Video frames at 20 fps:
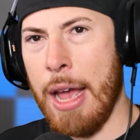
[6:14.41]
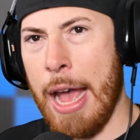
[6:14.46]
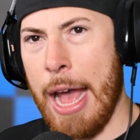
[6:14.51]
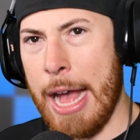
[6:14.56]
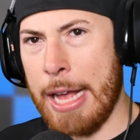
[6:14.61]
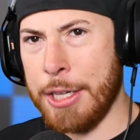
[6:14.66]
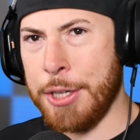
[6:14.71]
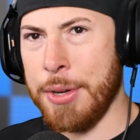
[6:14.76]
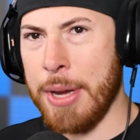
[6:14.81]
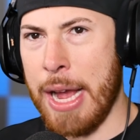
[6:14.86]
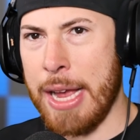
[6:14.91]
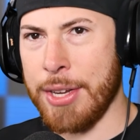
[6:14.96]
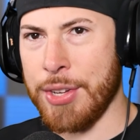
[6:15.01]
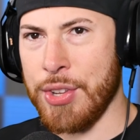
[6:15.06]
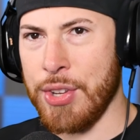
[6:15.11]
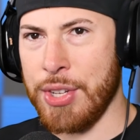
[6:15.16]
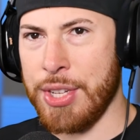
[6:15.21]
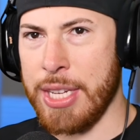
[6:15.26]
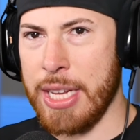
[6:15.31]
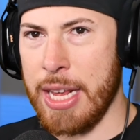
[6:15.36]
As you guys
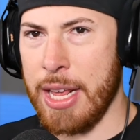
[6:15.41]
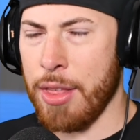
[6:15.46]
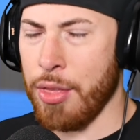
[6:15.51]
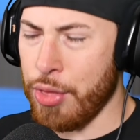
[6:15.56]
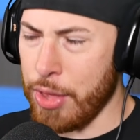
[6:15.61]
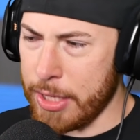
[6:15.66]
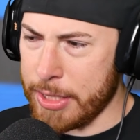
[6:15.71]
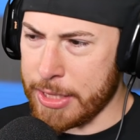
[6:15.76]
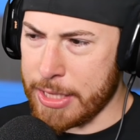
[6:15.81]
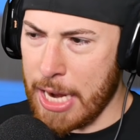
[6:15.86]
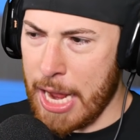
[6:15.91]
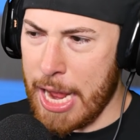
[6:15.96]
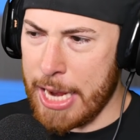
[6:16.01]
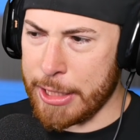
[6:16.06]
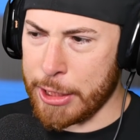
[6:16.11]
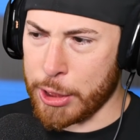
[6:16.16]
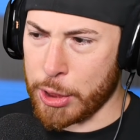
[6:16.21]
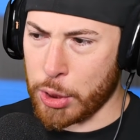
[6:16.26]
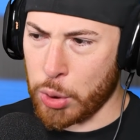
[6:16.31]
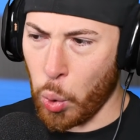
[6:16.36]
can see, this guy
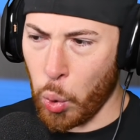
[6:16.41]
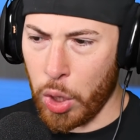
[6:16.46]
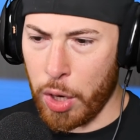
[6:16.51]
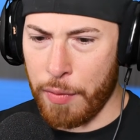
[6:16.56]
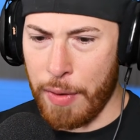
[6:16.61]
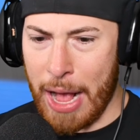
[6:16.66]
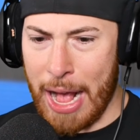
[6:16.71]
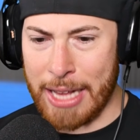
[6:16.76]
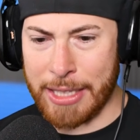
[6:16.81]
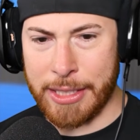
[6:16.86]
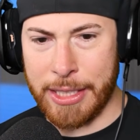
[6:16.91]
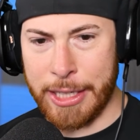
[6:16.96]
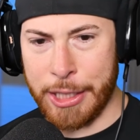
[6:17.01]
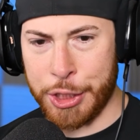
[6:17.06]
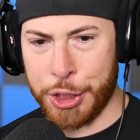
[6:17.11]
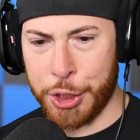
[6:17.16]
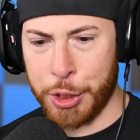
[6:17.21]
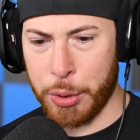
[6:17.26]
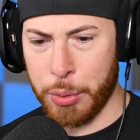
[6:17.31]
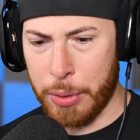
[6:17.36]
sort of has an
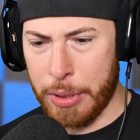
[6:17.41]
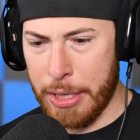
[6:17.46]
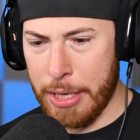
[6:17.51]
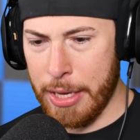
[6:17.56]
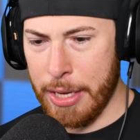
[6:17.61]
issue.